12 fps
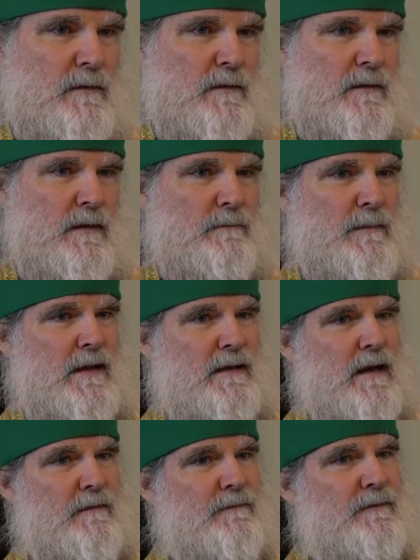They might
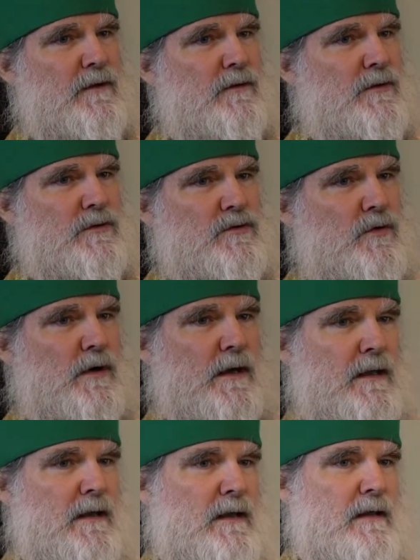not feel the
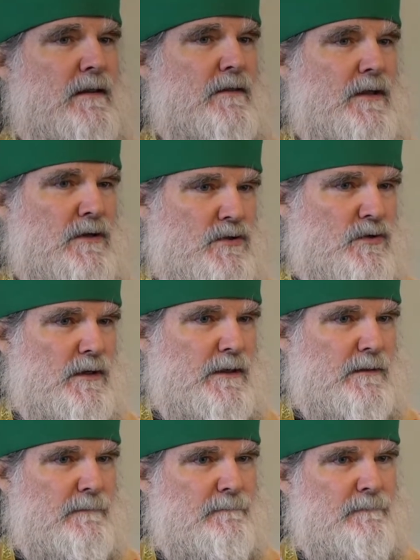joy that they
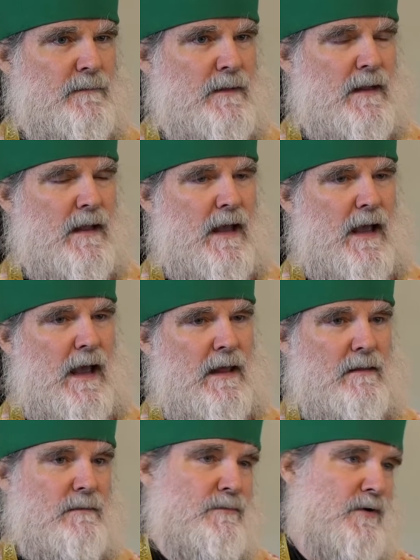should.
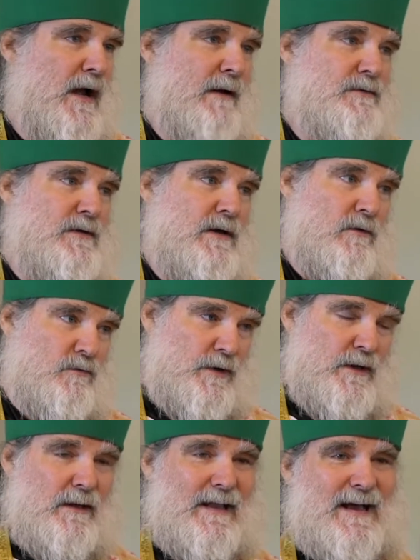And perhaps they'll
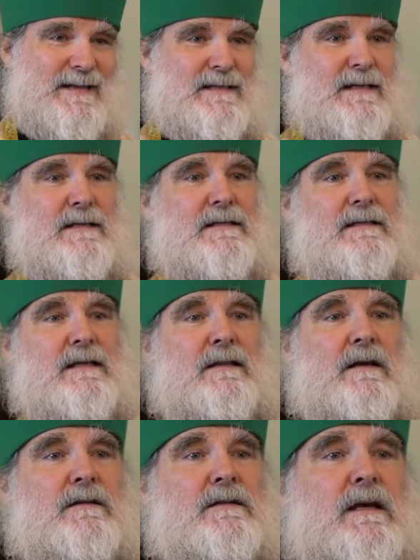realize this and
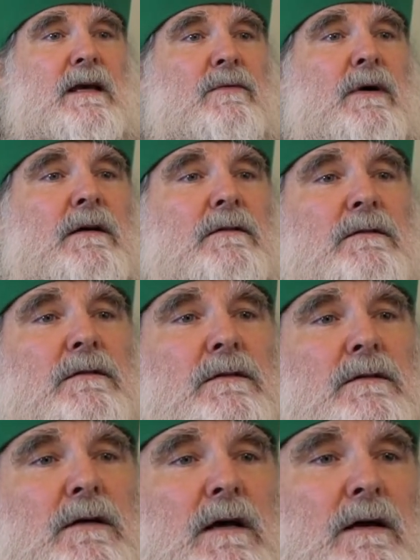they'll say, well,
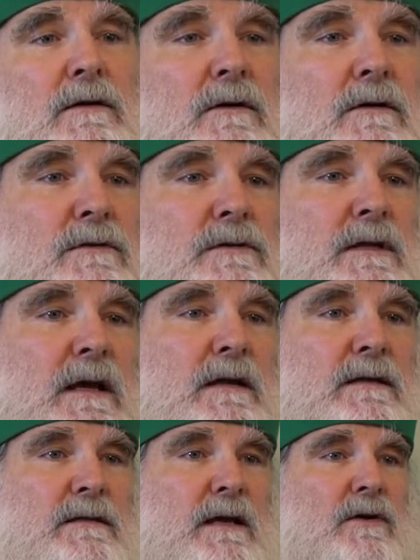I don't
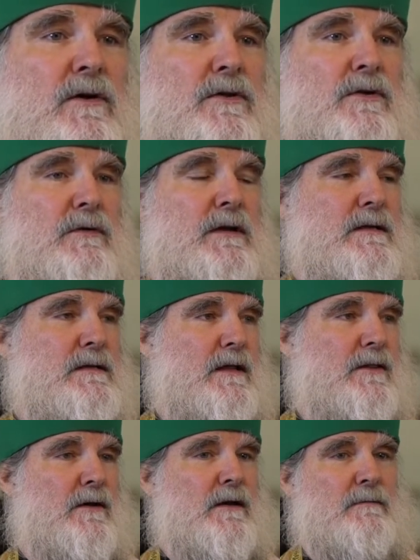understand. Is that all there is? I
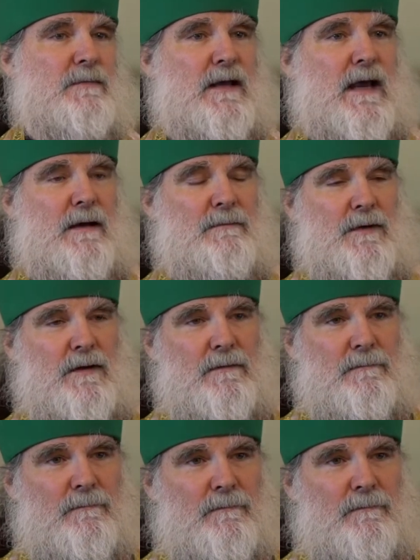thought I'd be happier.